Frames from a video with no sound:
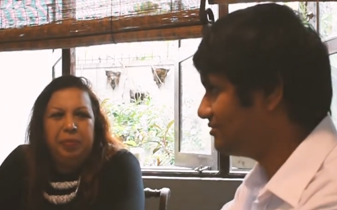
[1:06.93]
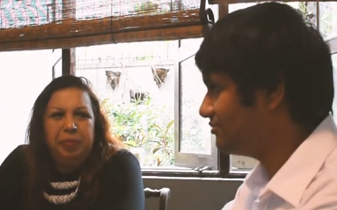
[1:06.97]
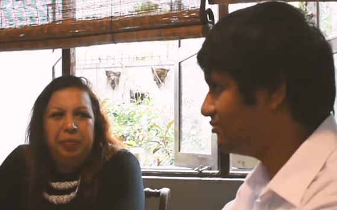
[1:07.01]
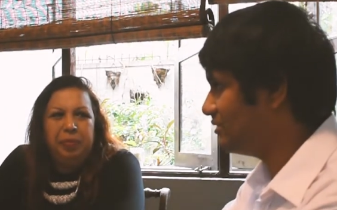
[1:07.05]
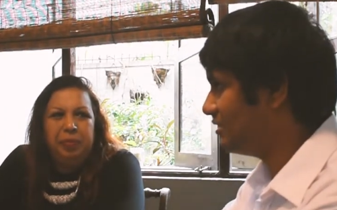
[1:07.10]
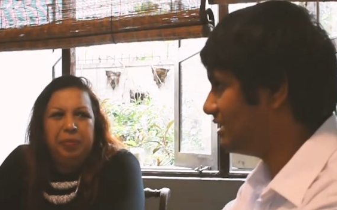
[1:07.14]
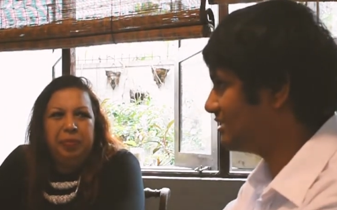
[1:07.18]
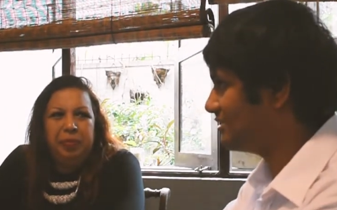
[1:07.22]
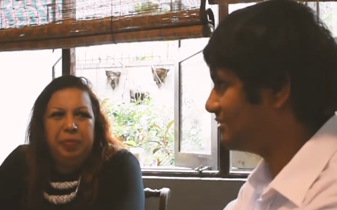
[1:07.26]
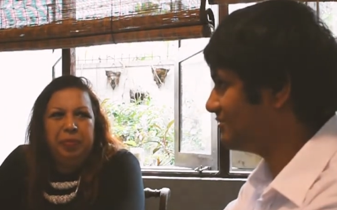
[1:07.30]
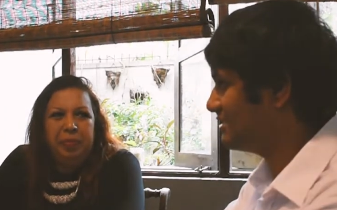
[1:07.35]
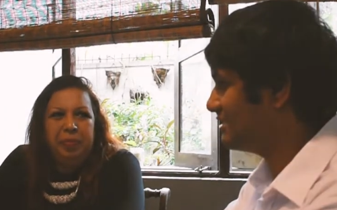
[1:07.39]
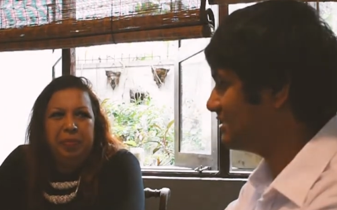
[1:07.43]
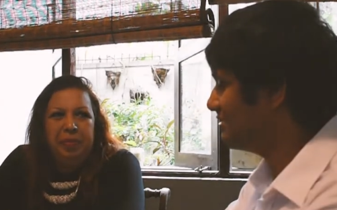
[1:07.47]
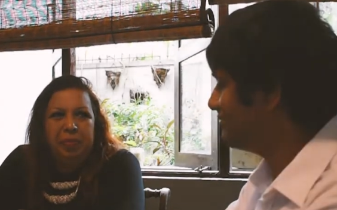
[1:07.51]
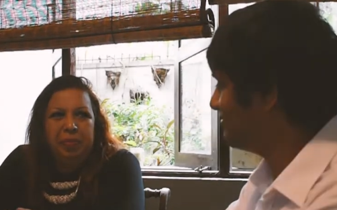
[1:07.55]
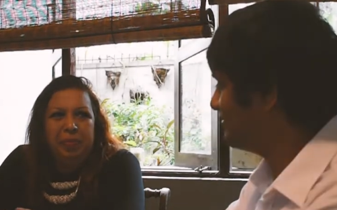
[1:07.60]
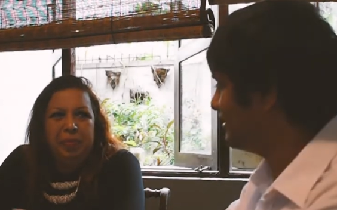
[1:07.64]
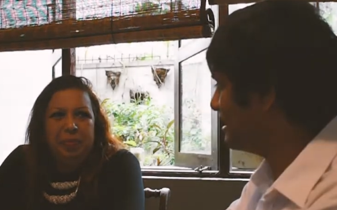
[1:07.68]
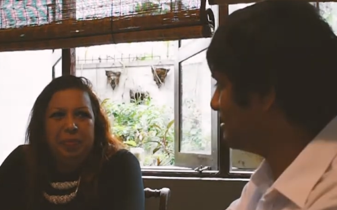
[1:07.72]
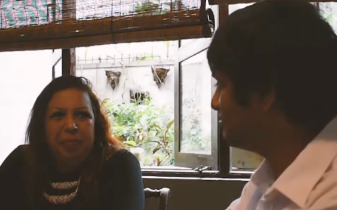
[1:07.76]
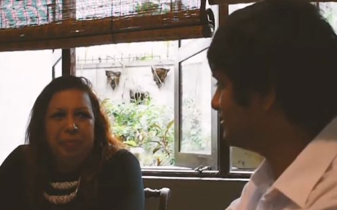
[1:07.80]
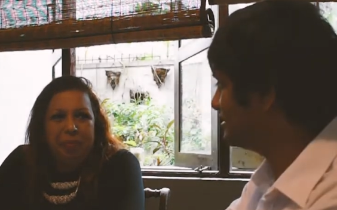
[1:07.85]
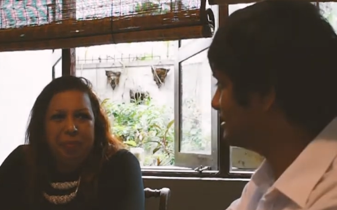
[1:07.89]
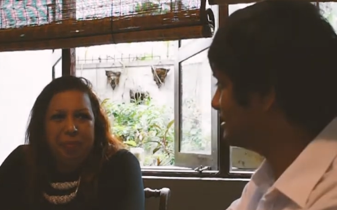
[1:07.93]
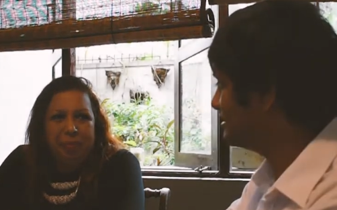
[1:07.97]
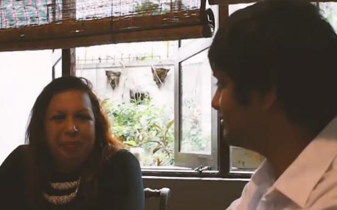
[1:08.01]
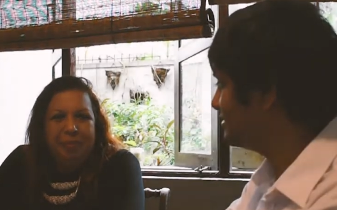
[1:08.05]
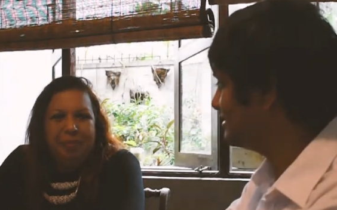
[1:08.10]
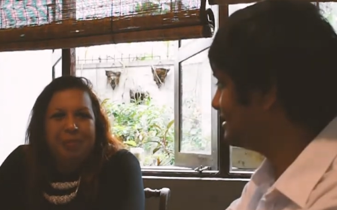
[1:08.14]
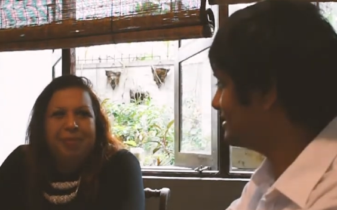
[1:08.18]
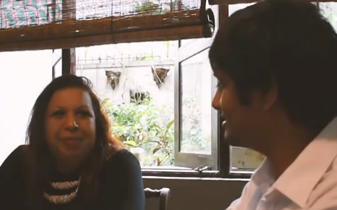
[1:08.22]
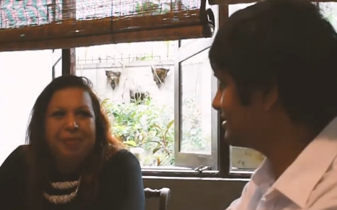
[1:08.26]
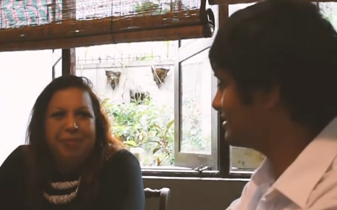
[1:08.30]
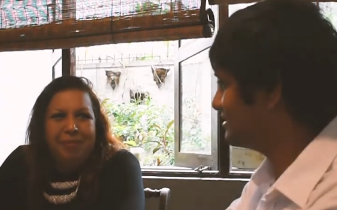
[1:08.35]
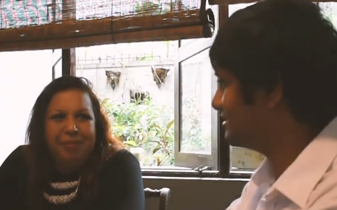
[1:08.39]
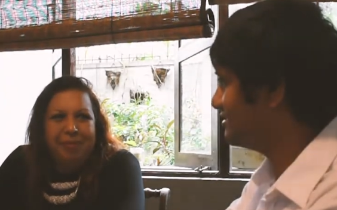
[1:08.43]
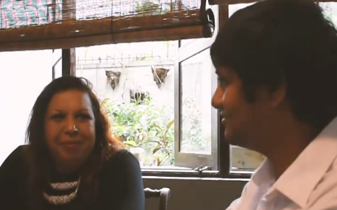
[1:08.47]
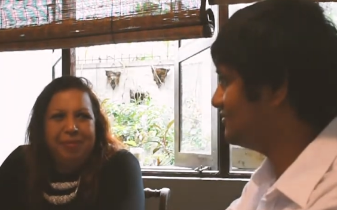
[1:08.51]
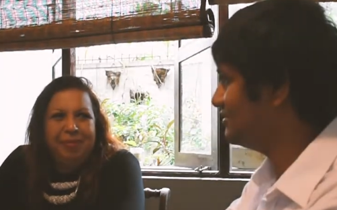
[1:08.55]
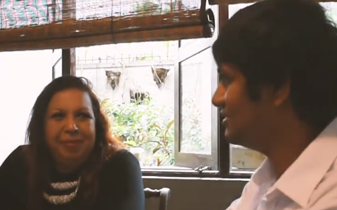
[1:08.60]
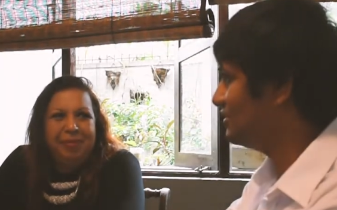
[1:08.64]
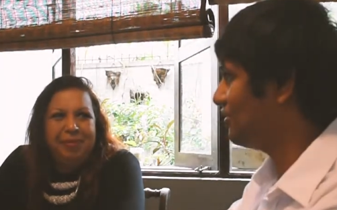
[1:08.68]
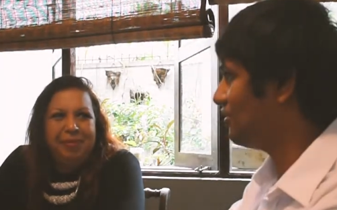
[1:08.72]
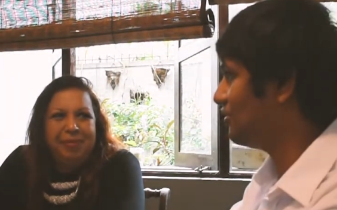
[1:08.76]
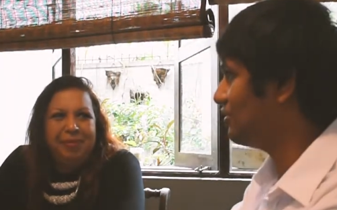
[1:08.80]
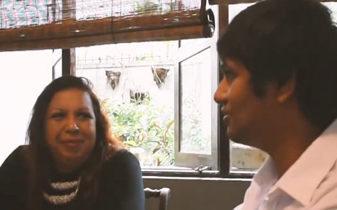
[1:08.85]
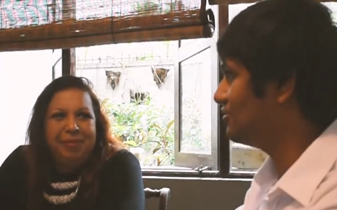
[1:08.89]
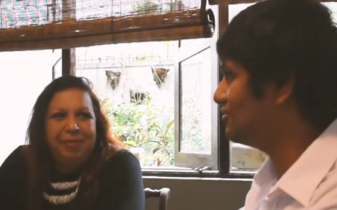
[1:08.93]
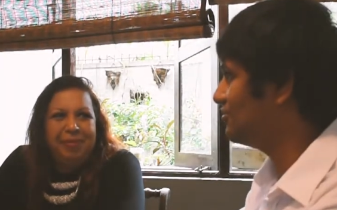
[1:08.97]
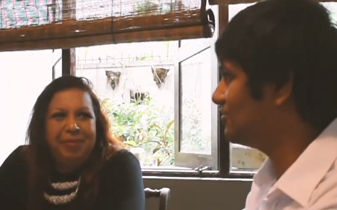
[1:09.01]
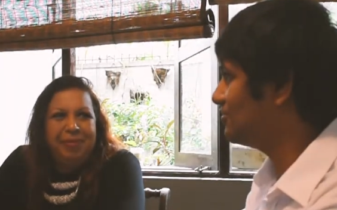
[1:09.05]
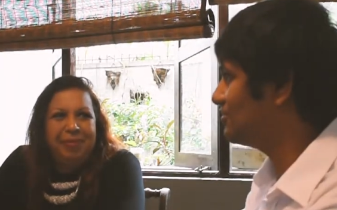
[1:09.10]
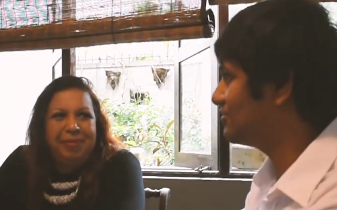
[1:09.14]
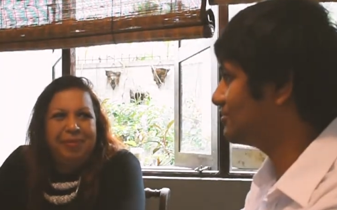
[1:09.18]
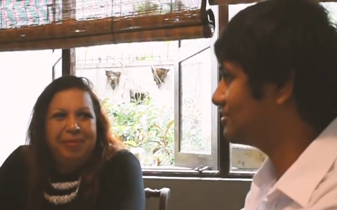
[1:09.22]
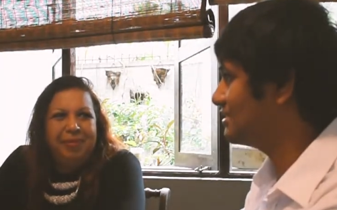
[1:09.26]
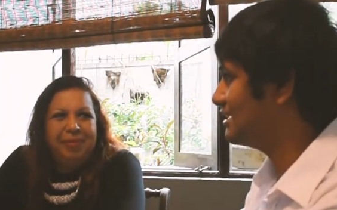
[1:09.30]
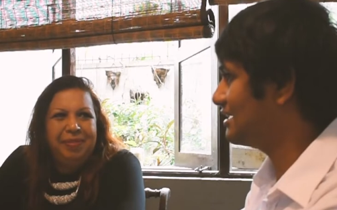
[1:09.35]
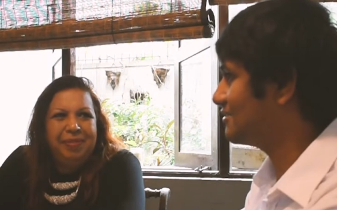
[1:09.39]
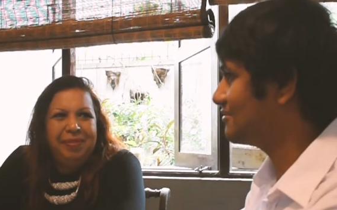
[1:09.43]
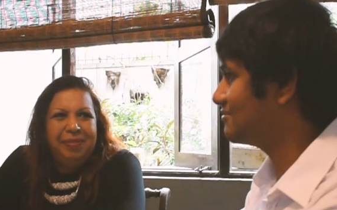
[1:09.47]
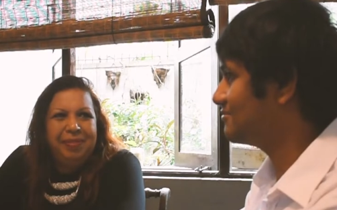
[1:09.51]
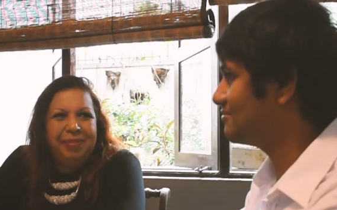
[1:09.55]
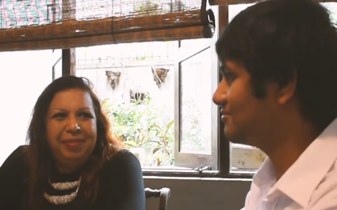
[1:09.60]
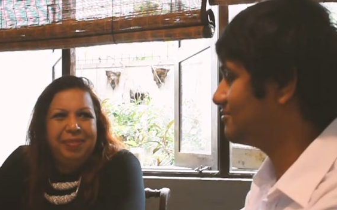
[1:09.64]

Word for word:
Speaker 1: you are a very famous person, we all know that